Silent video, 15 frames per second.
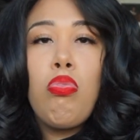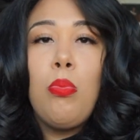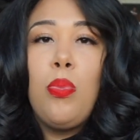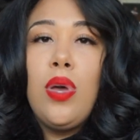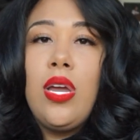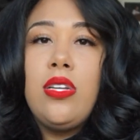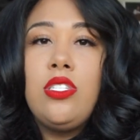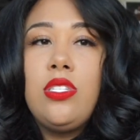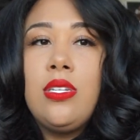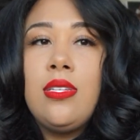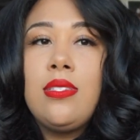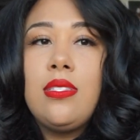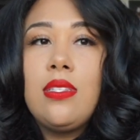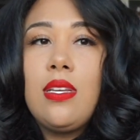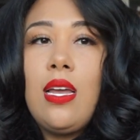But
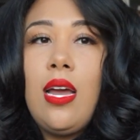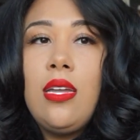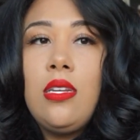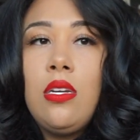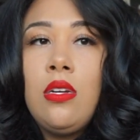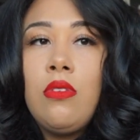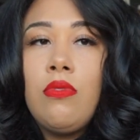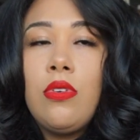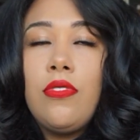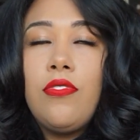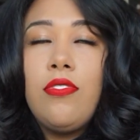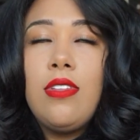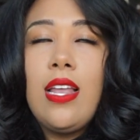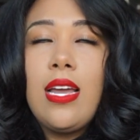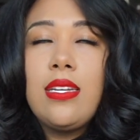just kind of
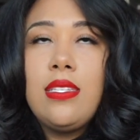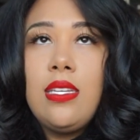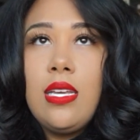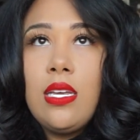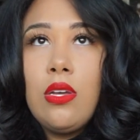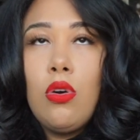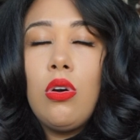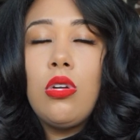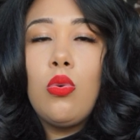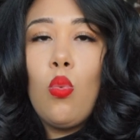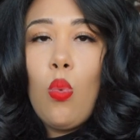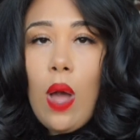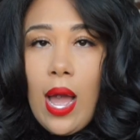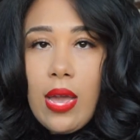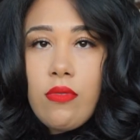reflecting on
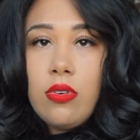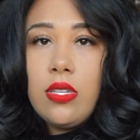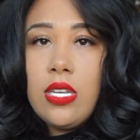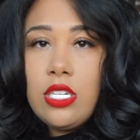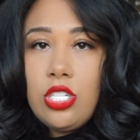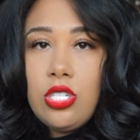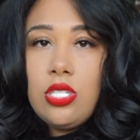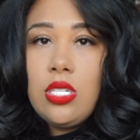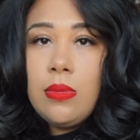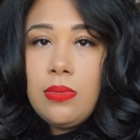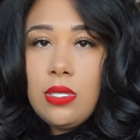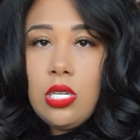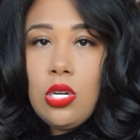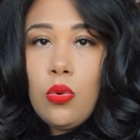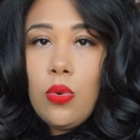why
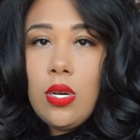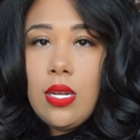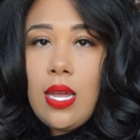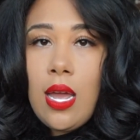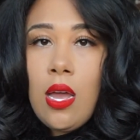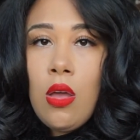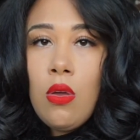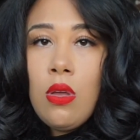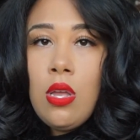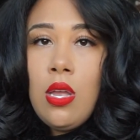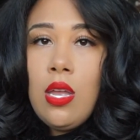relationships didn't work out